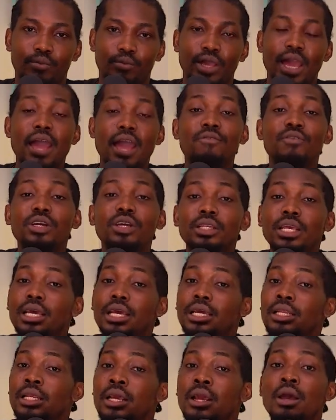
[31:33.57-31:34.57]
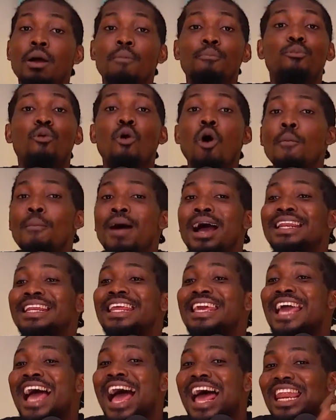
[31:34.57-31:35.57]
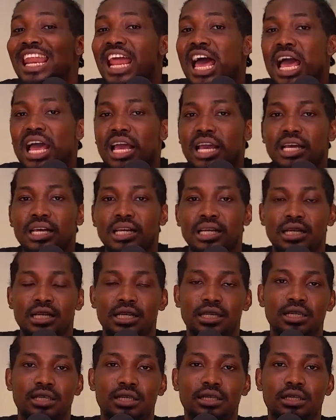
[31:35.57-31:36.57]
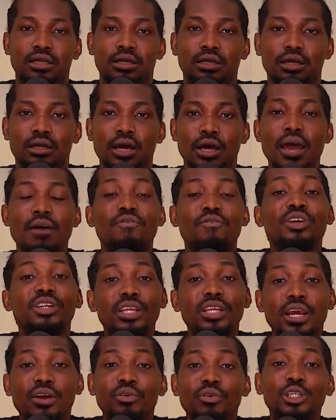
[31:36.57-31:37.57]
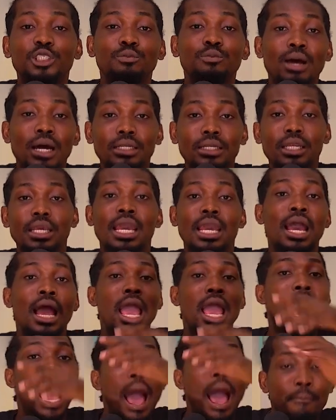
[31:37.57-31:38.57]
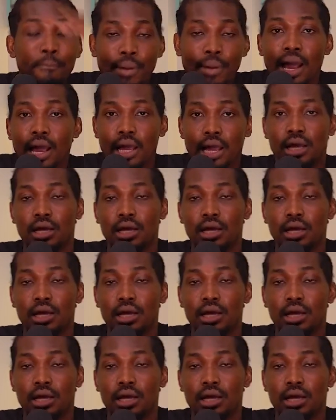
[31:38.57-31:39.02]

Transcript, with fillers: Every day, poor man they holla. Every day, rich man they hammer.